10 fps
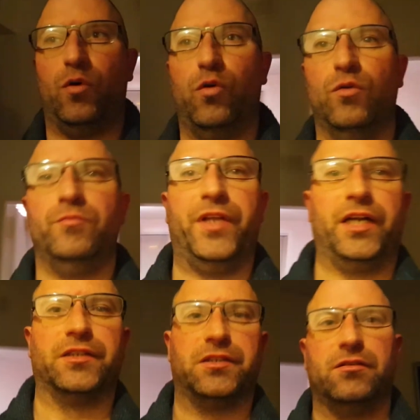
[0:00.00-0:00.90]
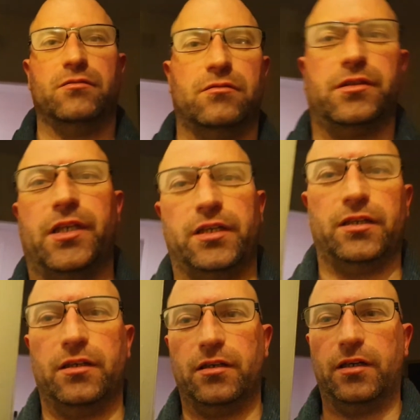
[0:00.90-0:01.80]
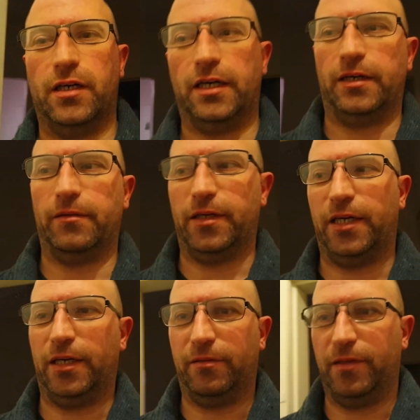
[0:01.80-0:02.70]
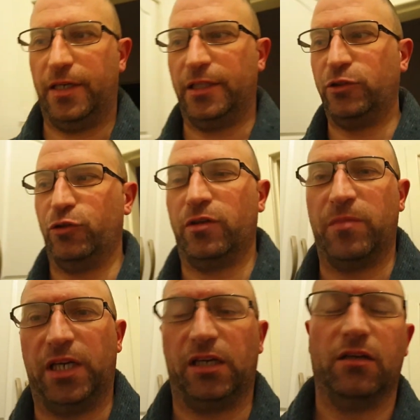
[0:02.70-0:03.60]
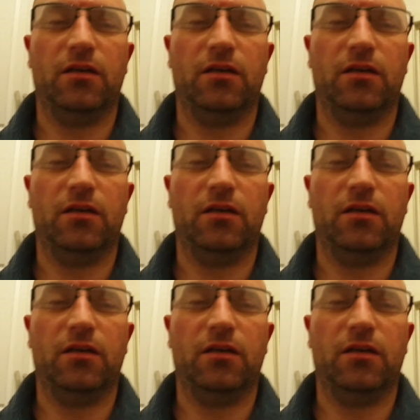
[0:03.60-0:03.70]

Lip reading: home dinners that I enjoy making.